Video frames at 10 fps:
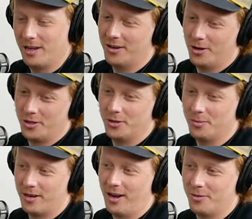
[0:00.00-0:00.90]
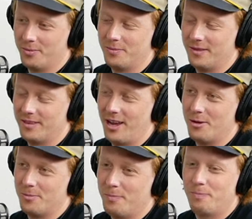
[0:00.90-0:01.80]
I don't know you, but I would, I
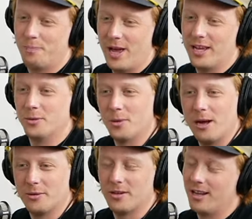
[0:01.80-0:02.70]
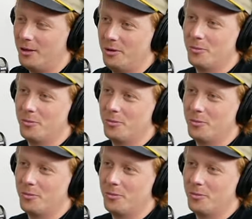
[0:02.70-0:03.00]
would bet you'd probably ride a little bit